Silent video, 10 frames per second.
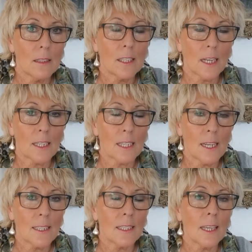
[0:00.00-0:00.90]

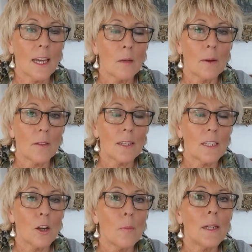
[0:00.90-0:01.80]
sanitised as I can about these
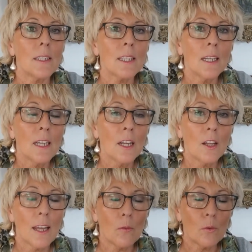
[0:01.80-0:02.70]
comments.
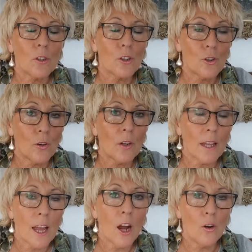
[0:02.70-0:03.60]
It was
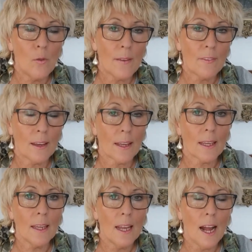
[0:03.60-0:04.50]
truly
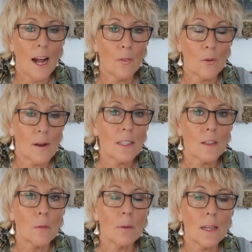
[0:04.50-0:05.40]
horrific, and the rest
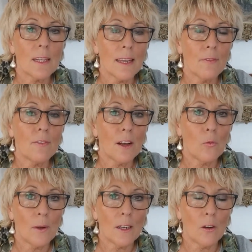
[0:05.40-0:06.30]
of the PDF
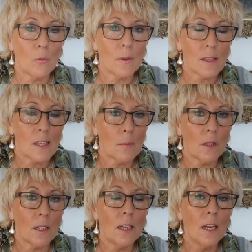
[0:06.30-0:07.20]
file went on with
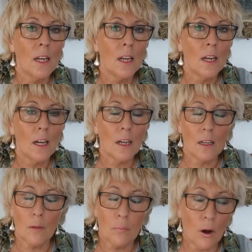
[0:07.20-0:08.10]
similar
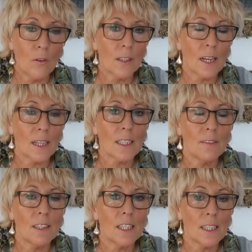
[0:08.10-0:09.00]
abhorrent
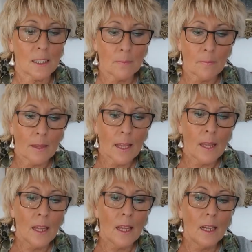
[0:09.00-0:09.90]
activities.
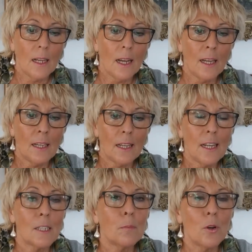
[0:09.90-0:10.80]

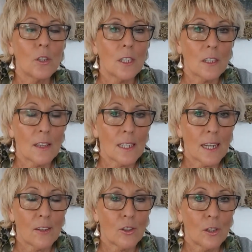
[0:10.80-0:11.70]
It's brought it to the
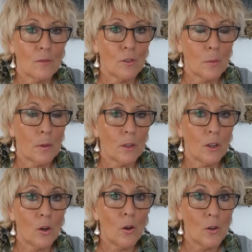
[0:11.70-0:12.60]
attention of Rupert
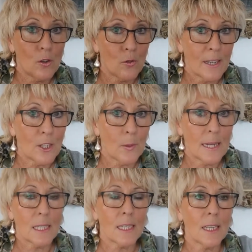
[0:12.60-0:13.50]
Lowe, who's
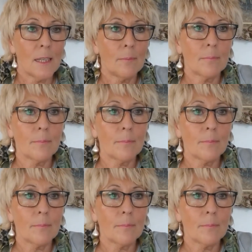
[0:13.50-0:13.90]
retweeted it,